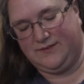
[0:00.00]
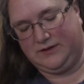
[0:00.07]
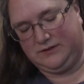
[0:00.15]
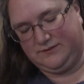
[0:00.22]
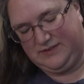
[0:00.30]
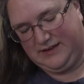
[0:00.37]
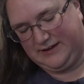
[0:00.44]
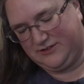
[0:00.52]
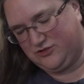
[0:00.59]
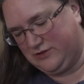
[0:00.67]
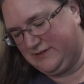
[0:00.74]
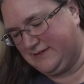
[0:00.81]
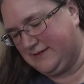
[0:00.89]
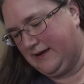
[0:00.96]
of all of the
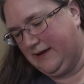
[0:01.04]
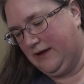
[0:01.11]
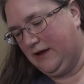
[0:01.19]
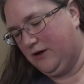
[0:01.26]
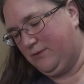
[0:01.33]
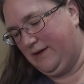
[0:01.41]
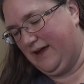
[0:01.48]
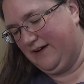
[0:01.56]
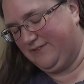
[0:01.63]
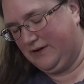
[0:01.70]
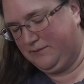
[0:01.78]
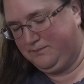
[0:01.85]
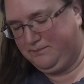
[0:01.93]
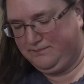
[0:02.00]
extras. We have
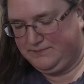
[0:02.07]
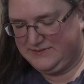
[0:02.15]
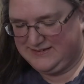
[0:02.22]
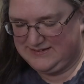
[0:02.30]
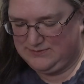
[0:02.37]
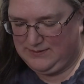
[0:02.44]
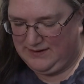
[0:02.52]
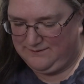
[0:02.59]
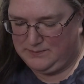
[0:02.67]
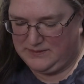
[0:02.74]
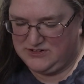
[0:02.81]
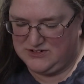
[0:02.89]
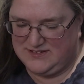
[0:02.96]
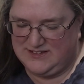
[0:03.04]
a
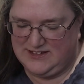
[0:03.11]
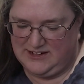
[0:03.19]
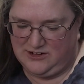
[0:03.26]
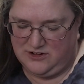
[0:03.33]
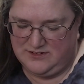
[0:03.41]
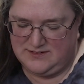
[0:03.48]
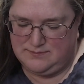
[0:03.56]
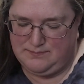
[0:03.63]
bunch of stickers.